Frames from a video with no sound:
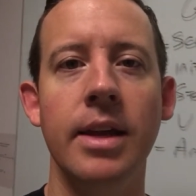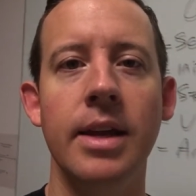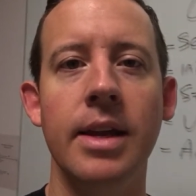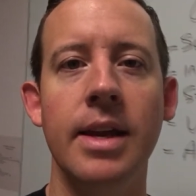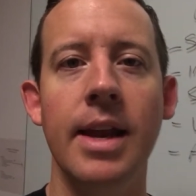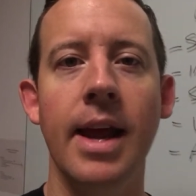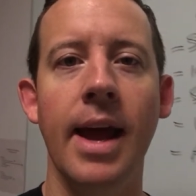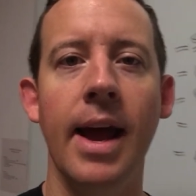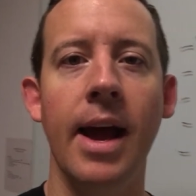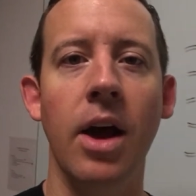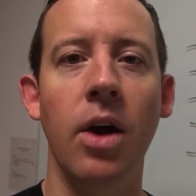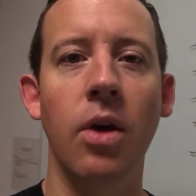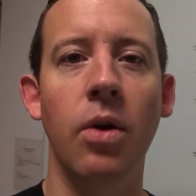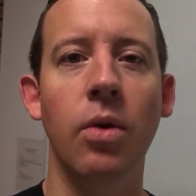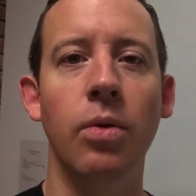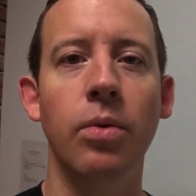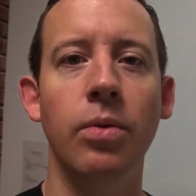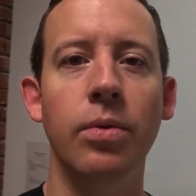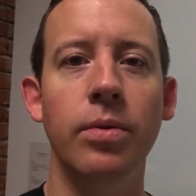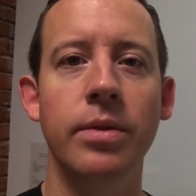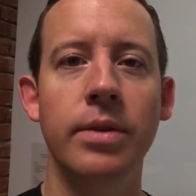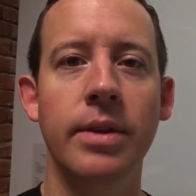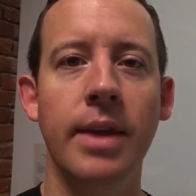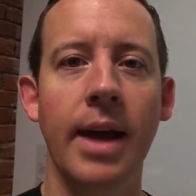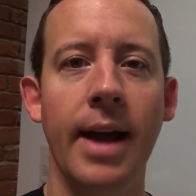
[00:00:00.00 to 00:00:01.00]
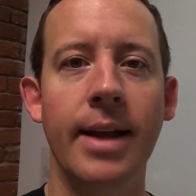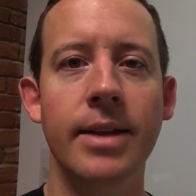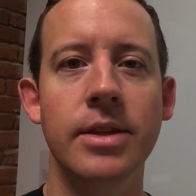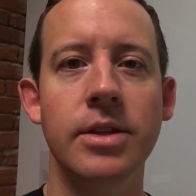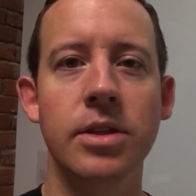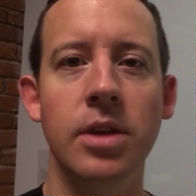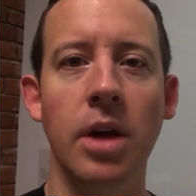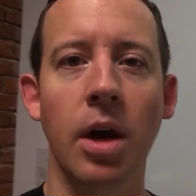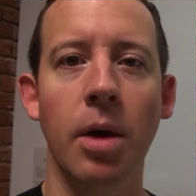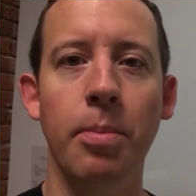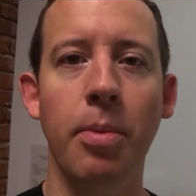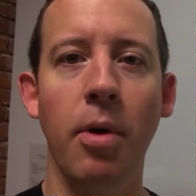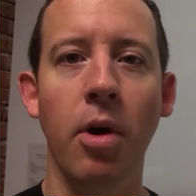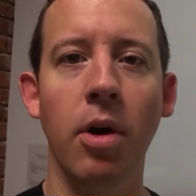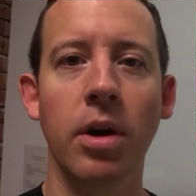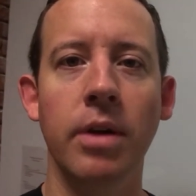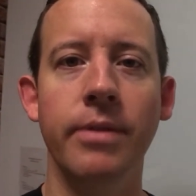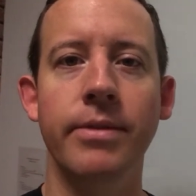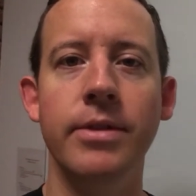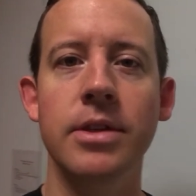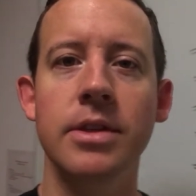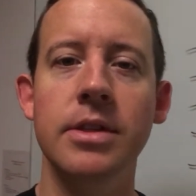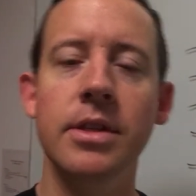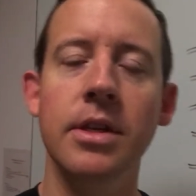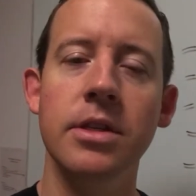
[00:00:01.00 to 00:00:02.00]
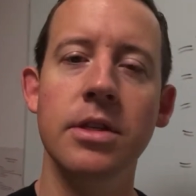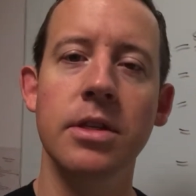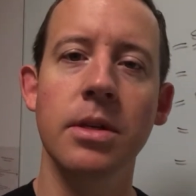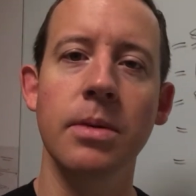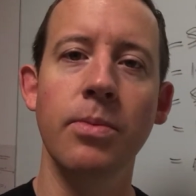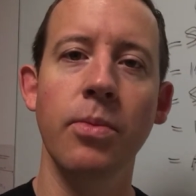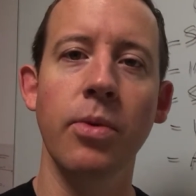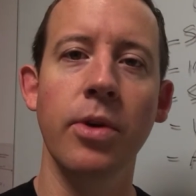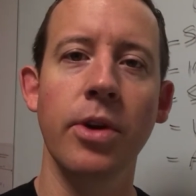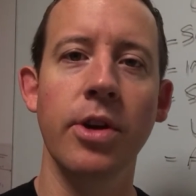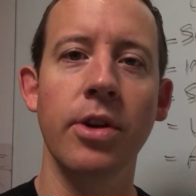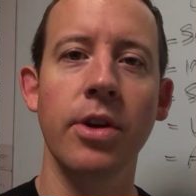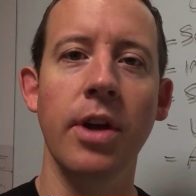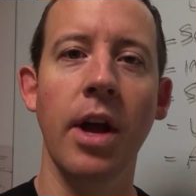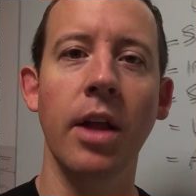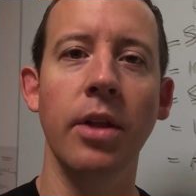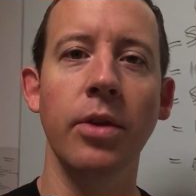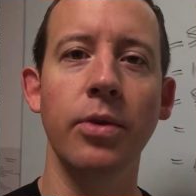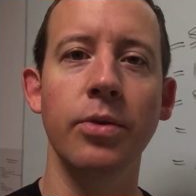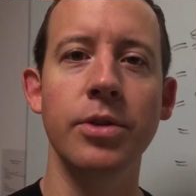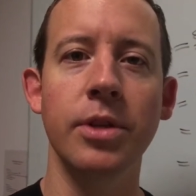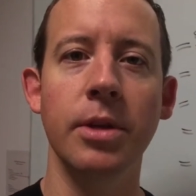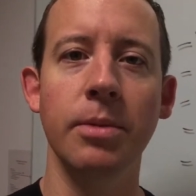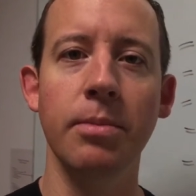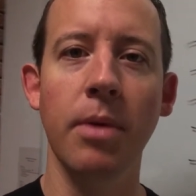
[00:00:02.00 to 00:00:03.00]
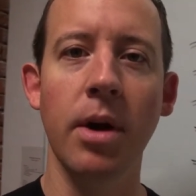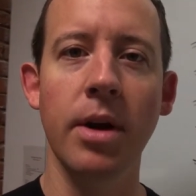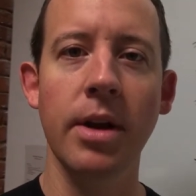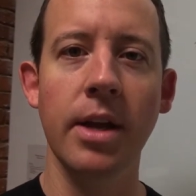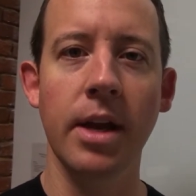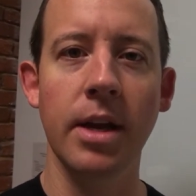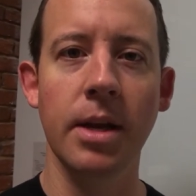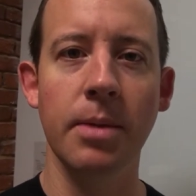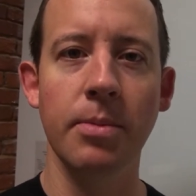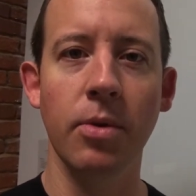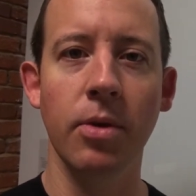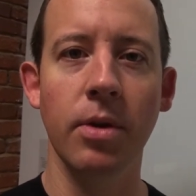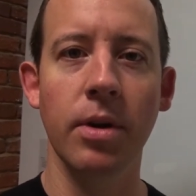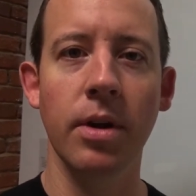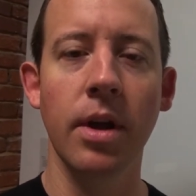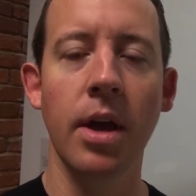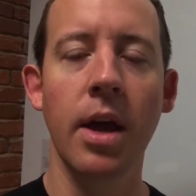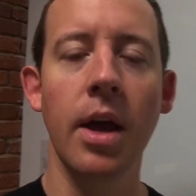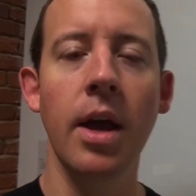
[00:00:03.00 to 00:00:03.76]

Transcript: Now that's a part of the system where you're not losing money anymore.